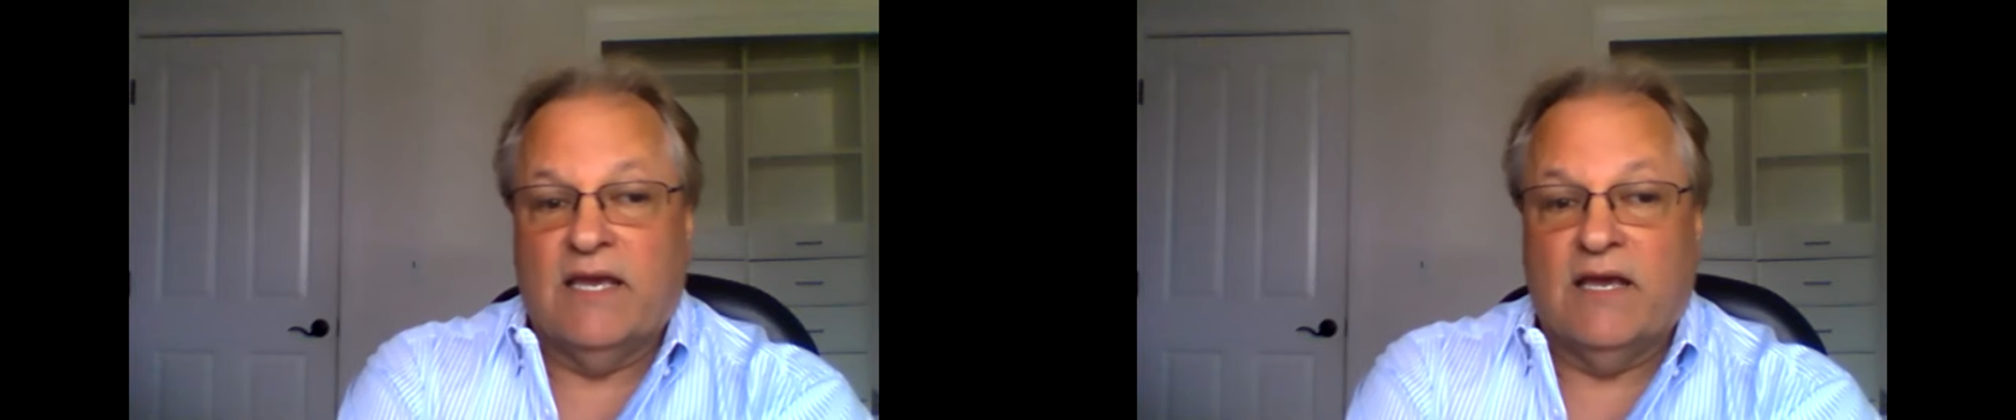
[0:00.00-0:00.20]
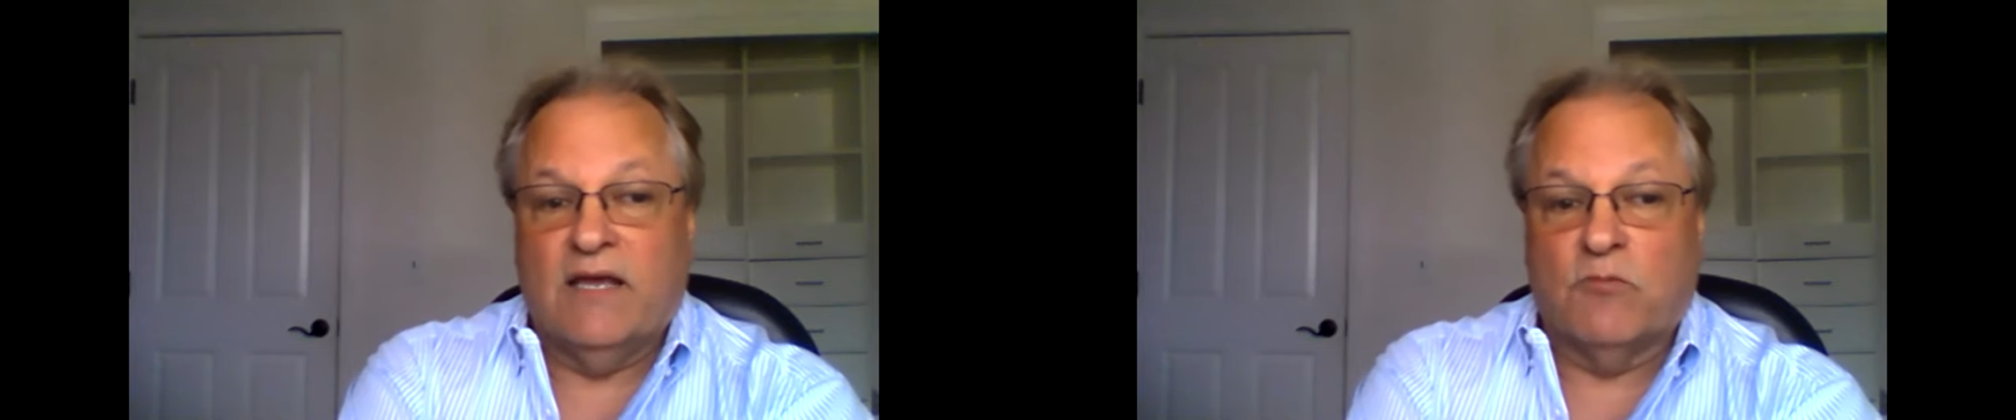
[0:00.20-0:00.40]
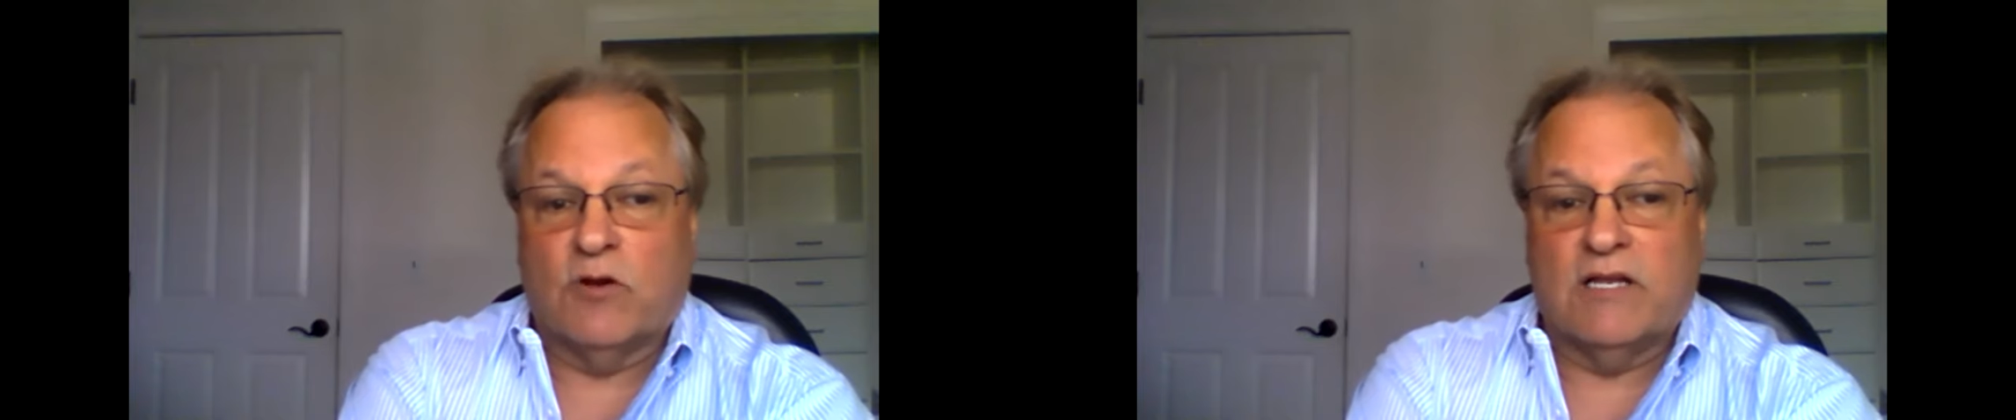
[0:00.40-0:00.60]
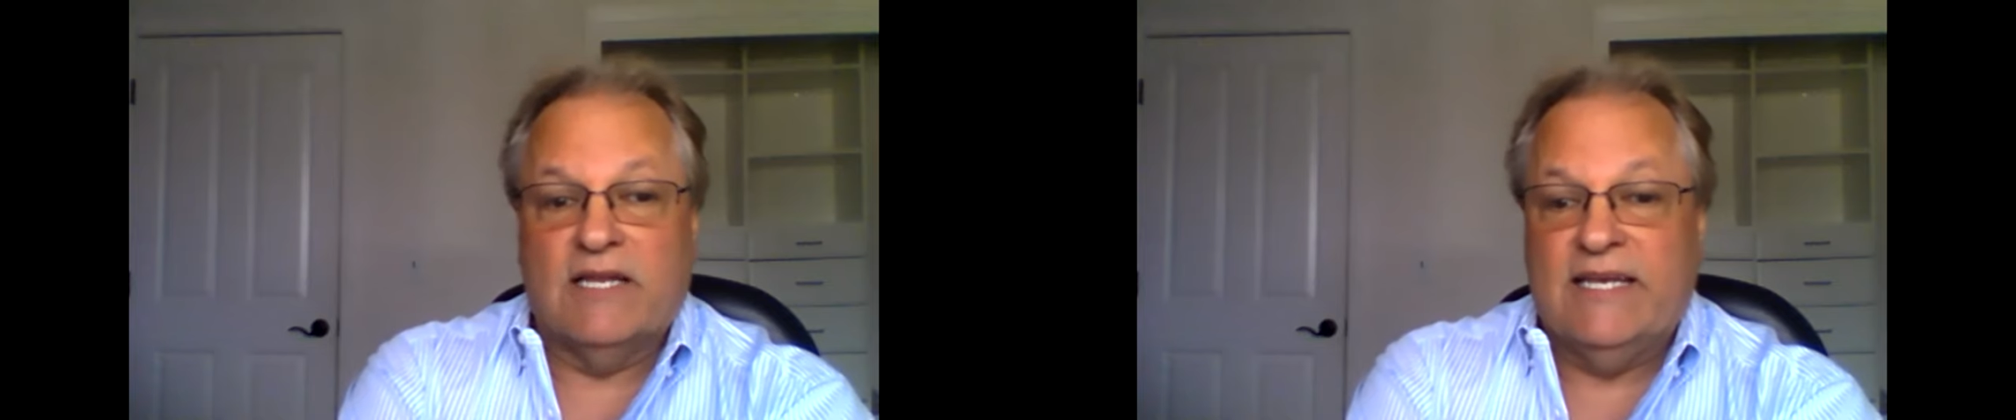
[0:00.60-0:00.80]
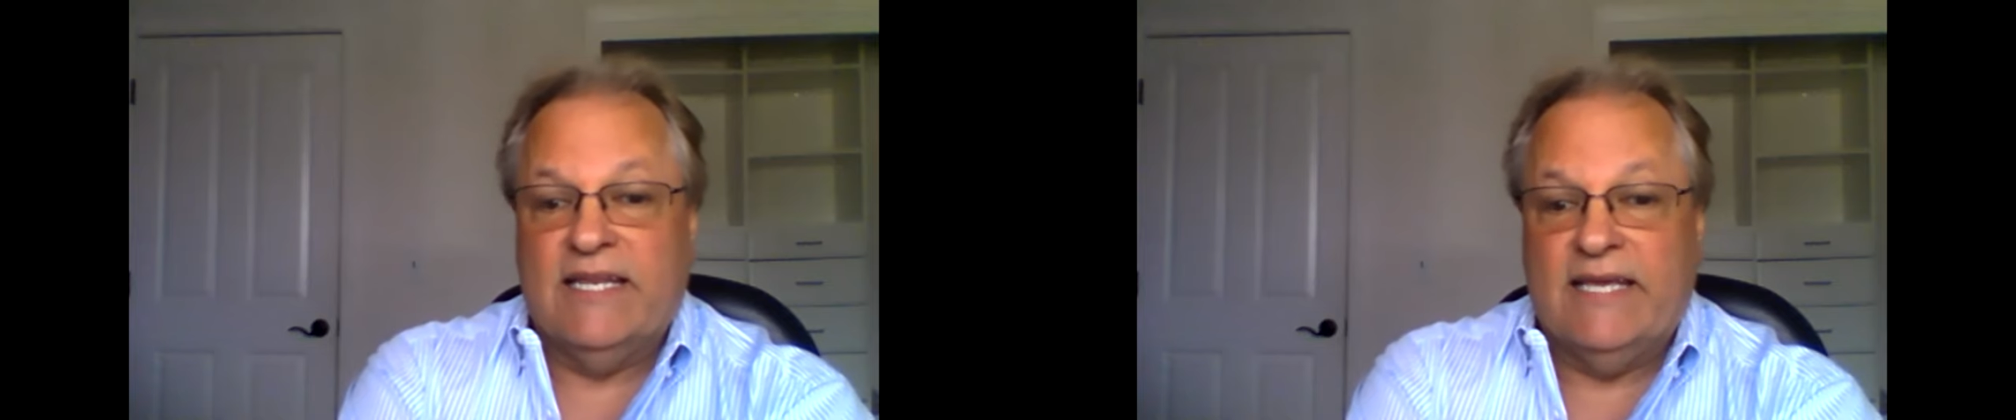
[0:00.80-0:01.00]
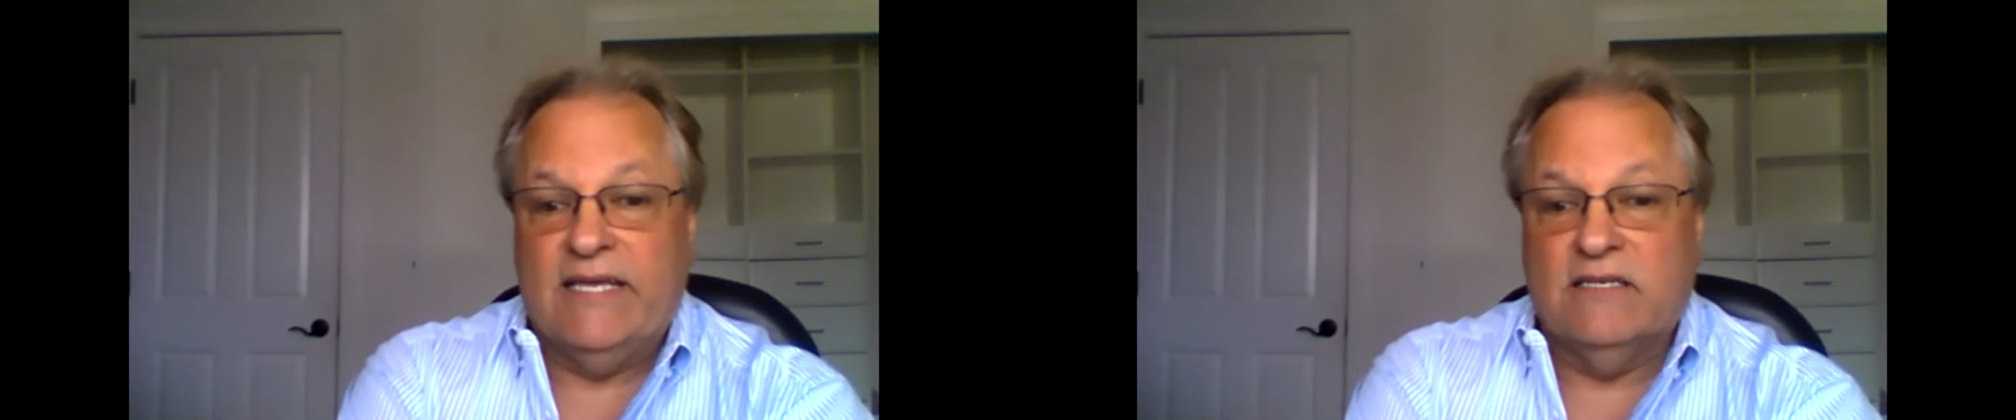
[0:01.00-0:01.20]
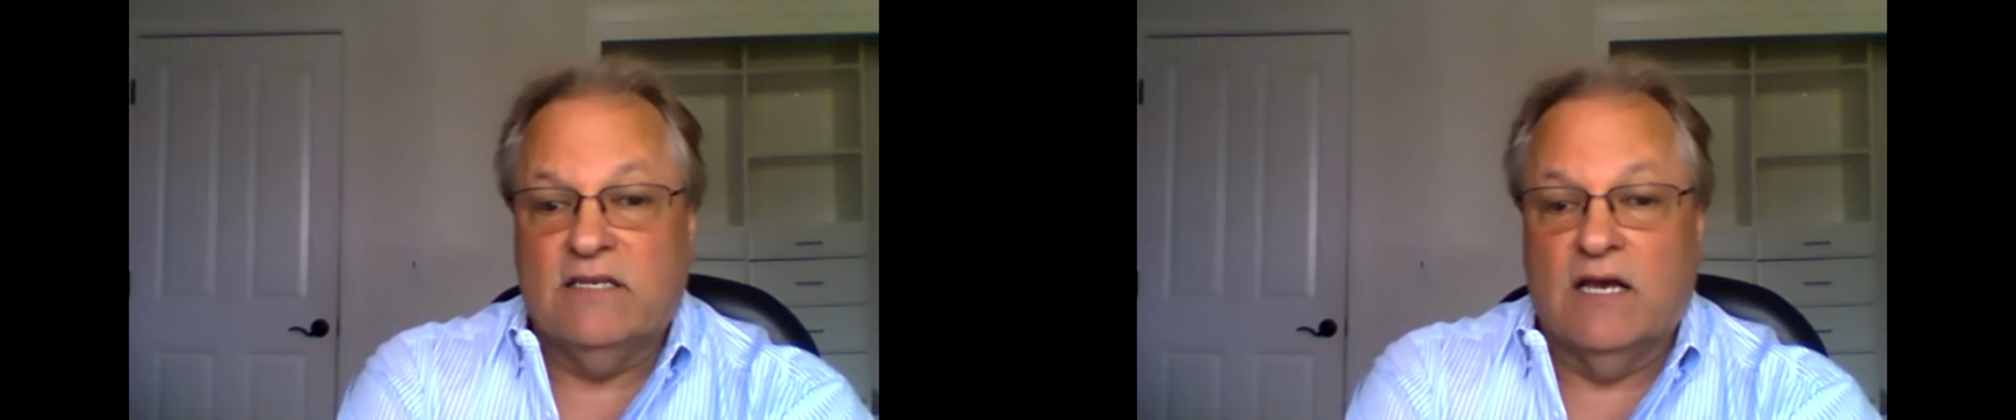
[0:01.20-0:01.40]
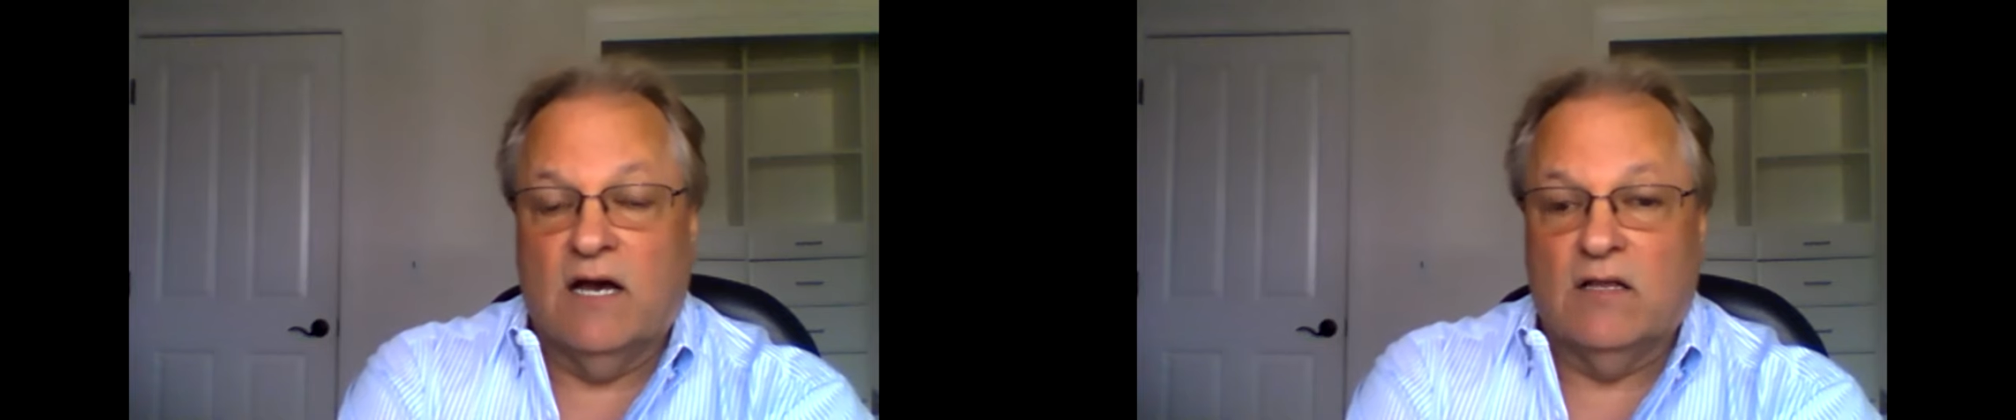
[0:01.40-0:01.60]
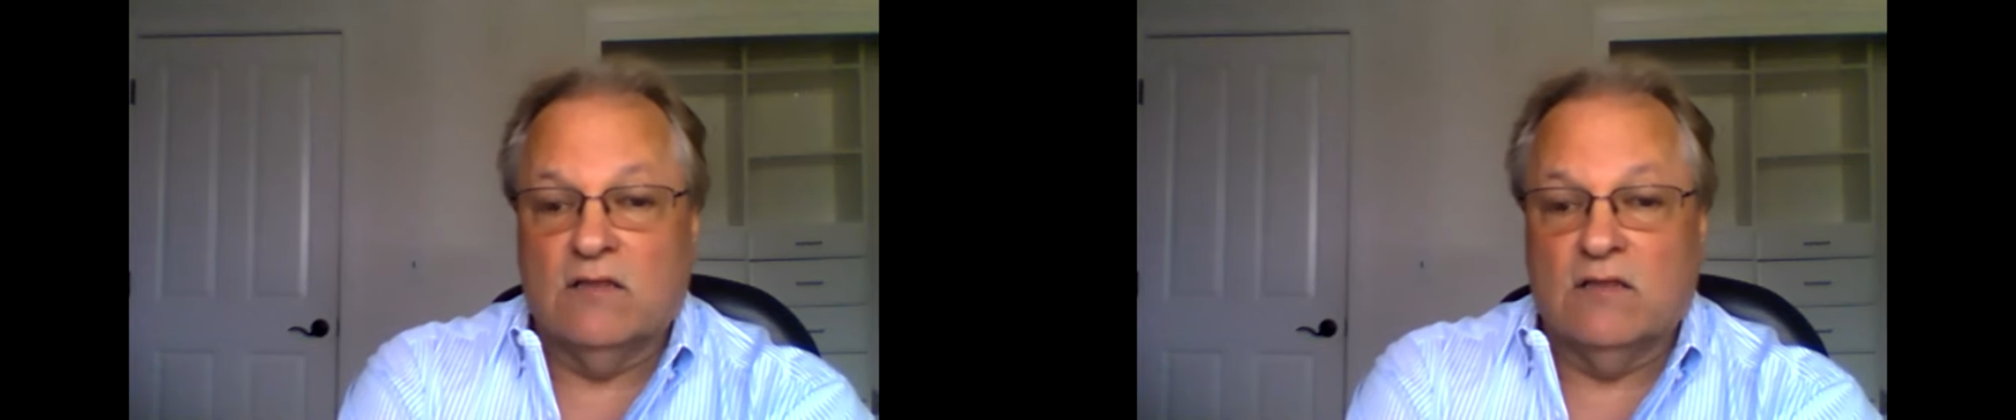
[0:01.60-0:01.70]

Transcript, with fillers: and we're going to need uh,